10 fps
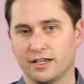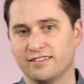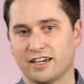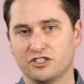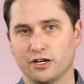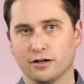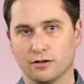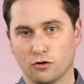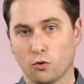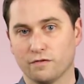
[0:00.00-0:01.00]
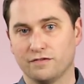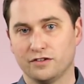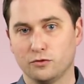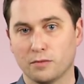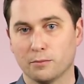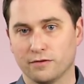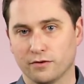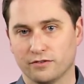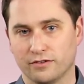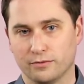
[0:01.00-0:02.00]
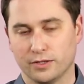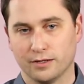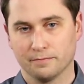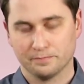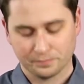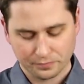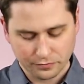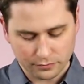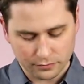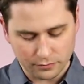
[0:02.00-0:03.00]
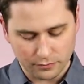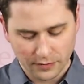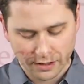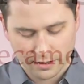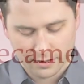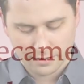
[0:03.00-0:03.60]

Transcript: it's actually our Core 52 memory verse this week. It